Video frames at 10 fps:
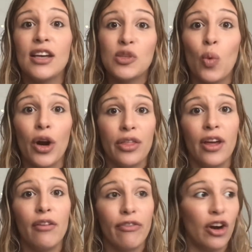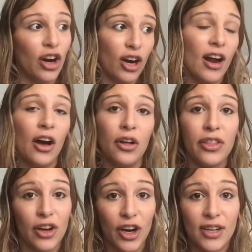worth it for her
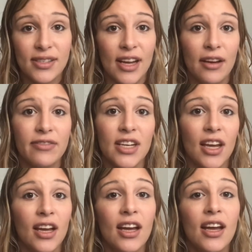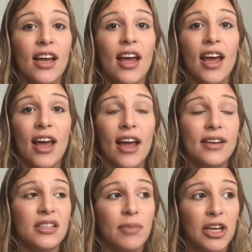health and her safety,
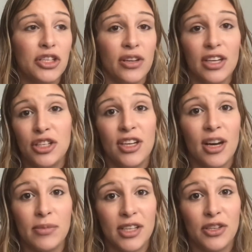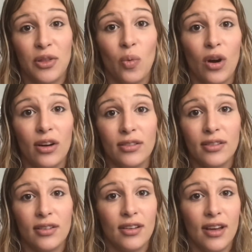and to make sure that she comes into the world
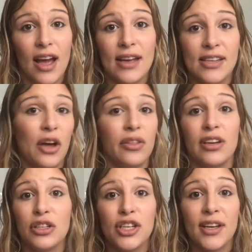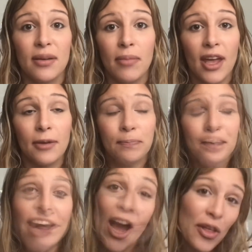as healthy as she can be.
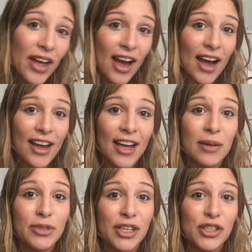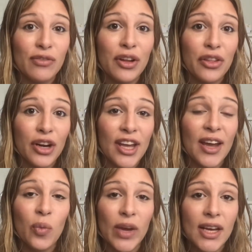Now that I am just over
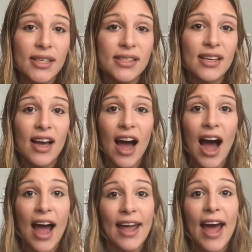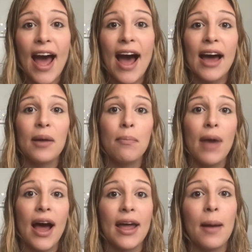38 weeks, I had
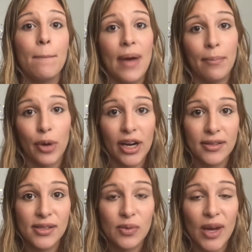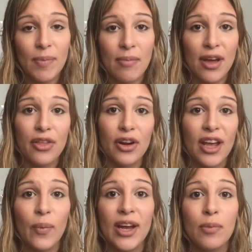my membrane sweep at my
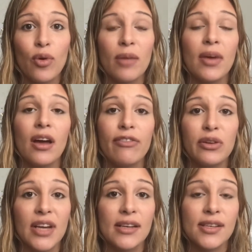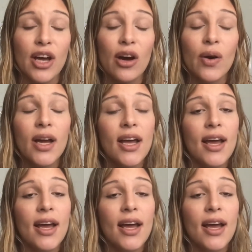38-week appointment a few days ago,